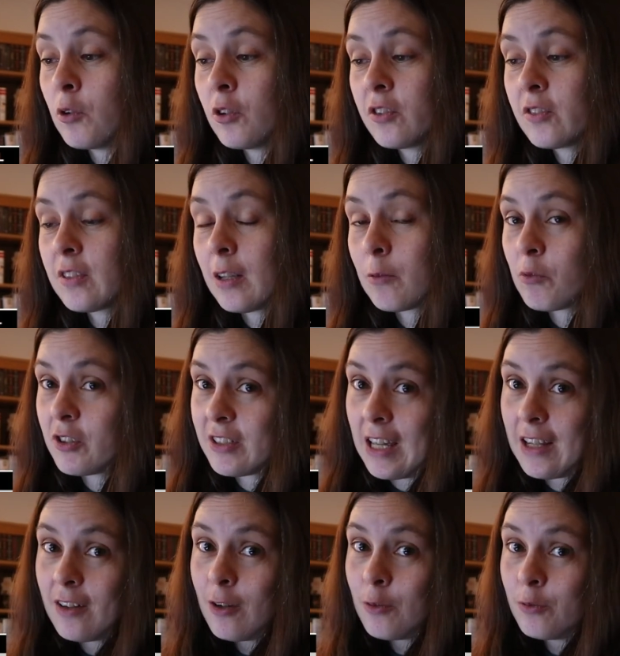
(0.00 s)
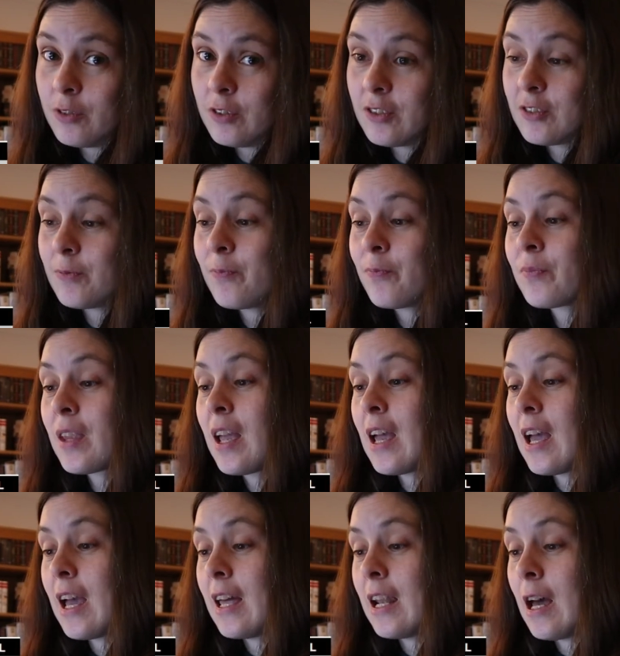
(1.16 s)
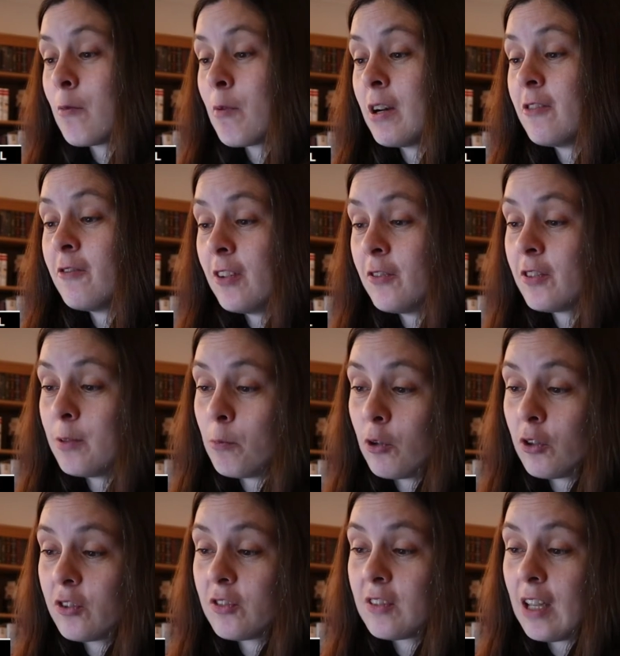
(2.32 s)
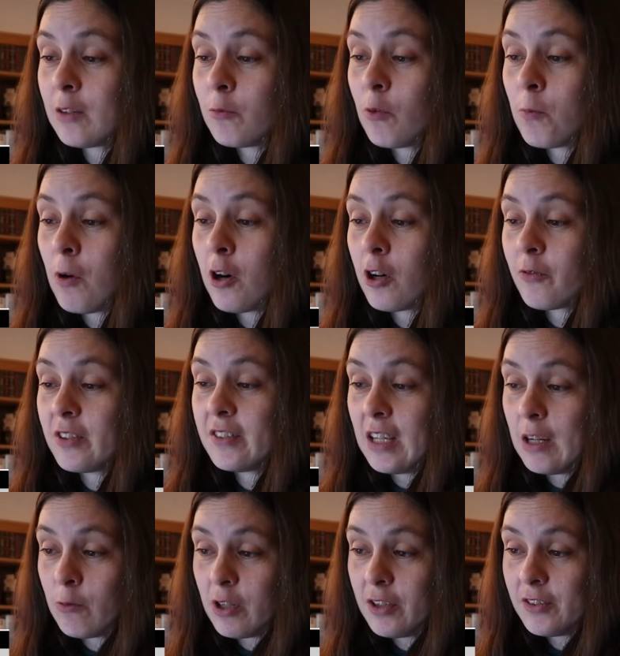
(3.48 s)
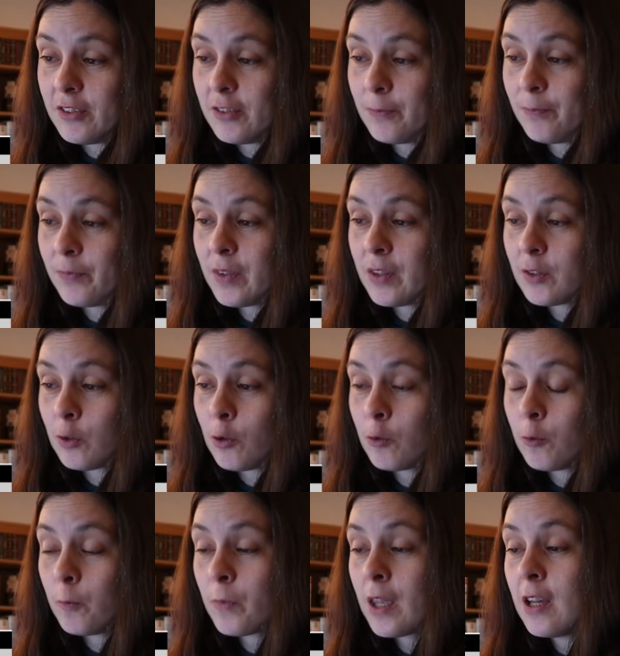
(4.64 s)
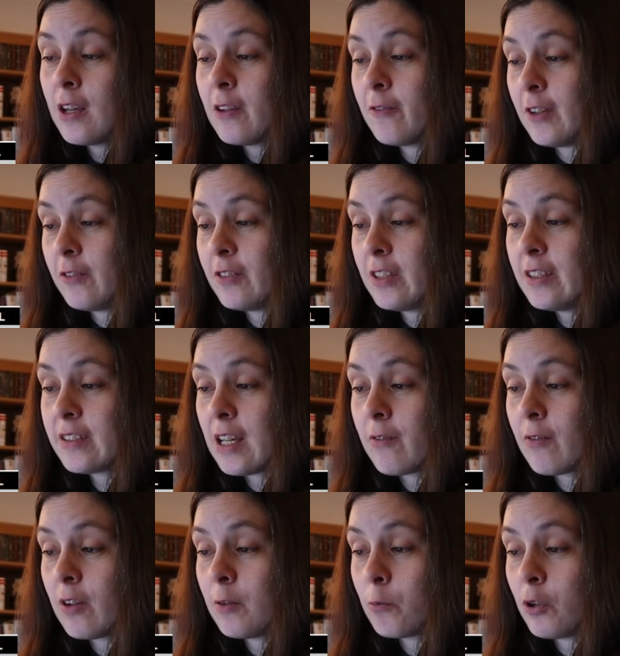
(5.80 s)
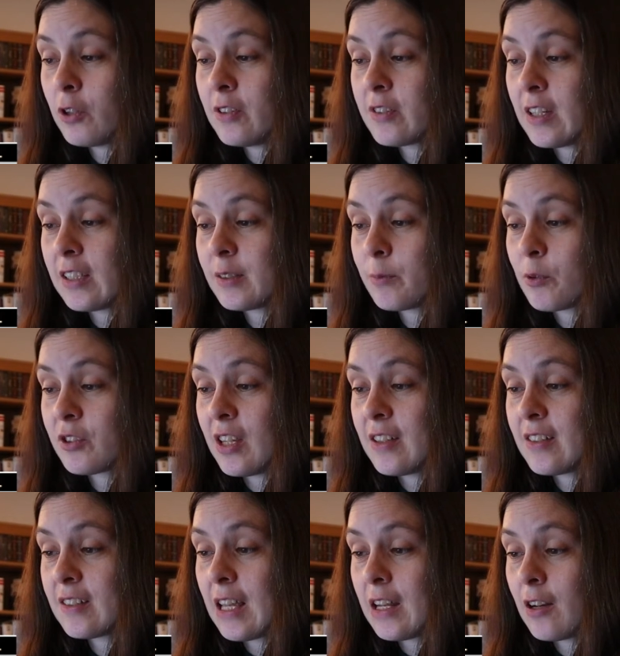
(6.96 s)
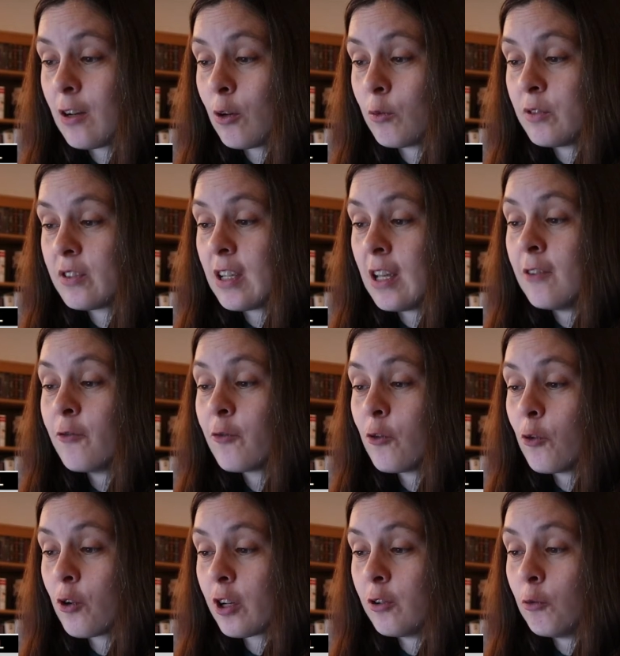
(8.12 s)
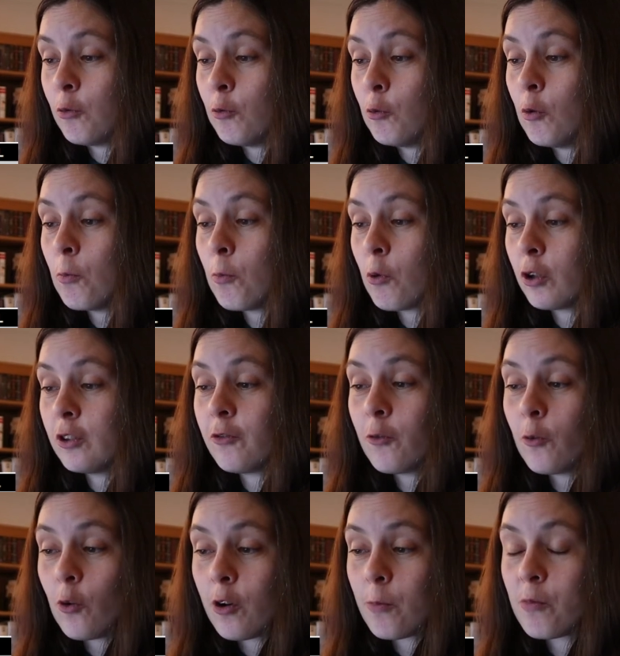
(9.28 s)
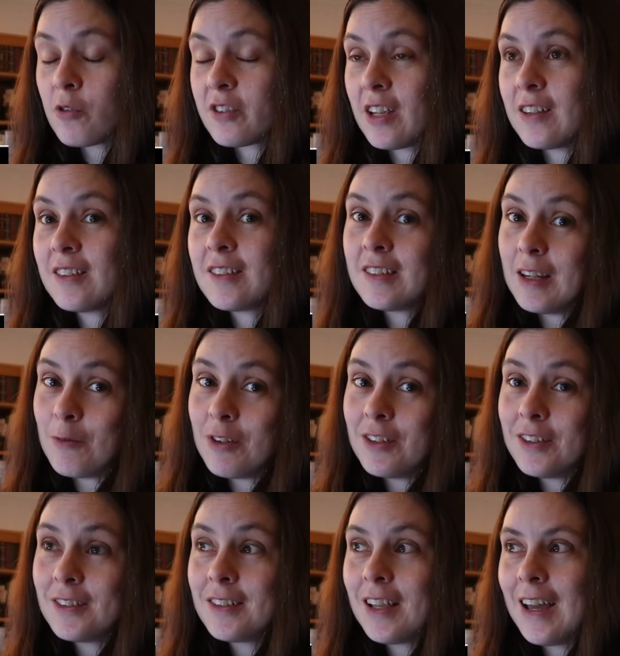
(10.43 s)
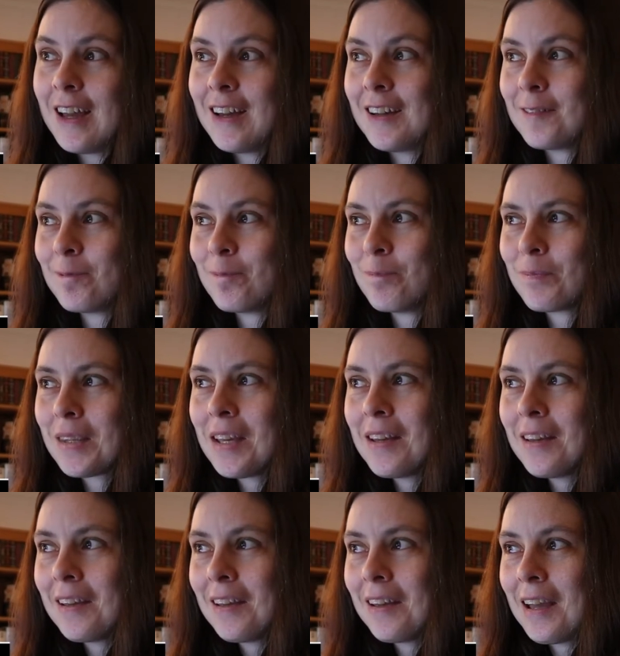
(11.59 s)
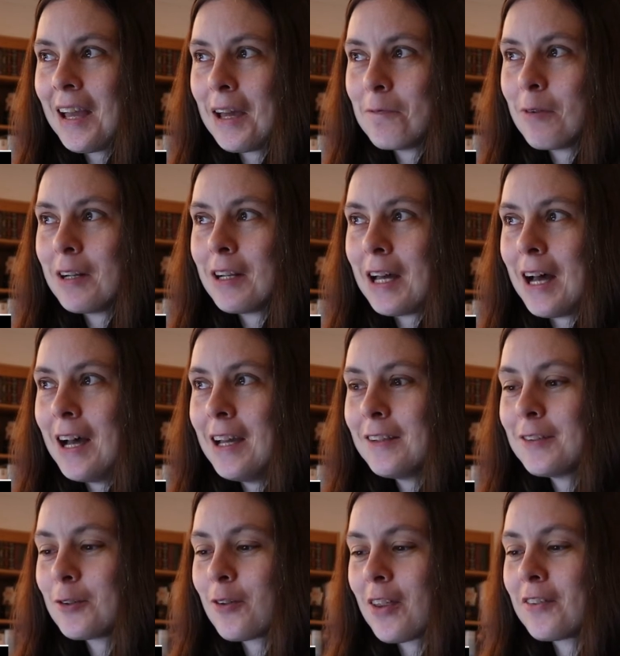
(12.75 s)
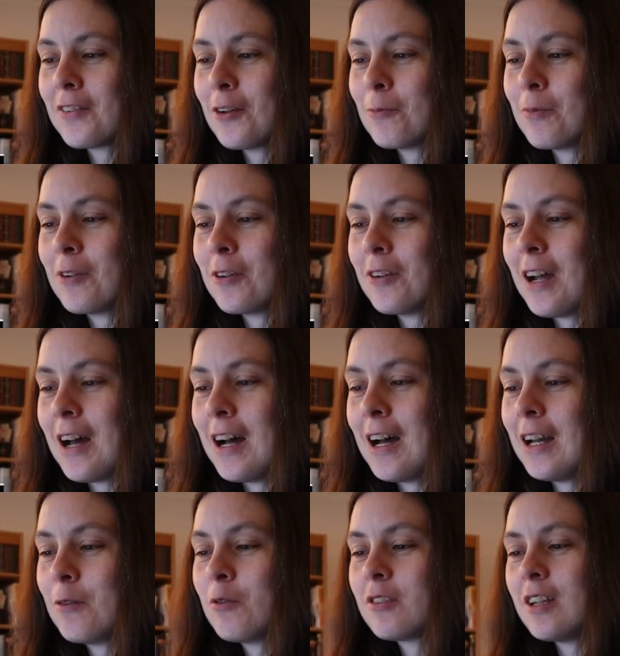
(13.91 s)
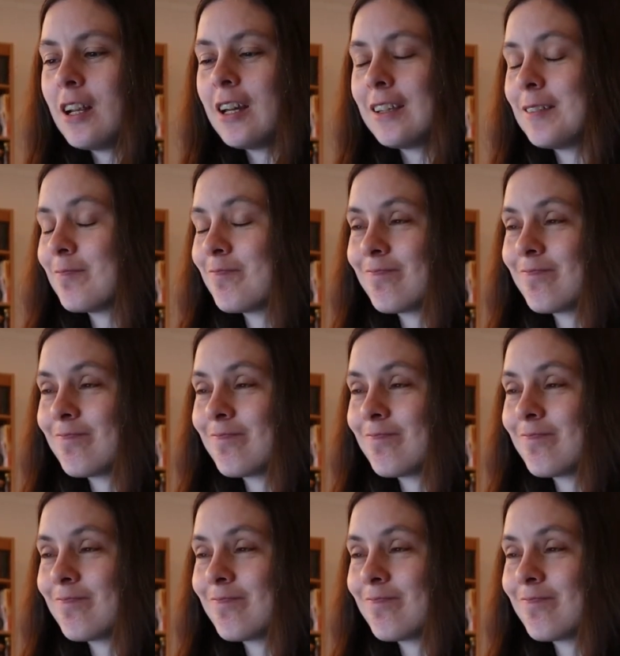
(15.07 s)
books that were standalones, and I read 50 books that were part of a series. So 57.6% standalones and 42.4% series. And when I saw that number, I was like,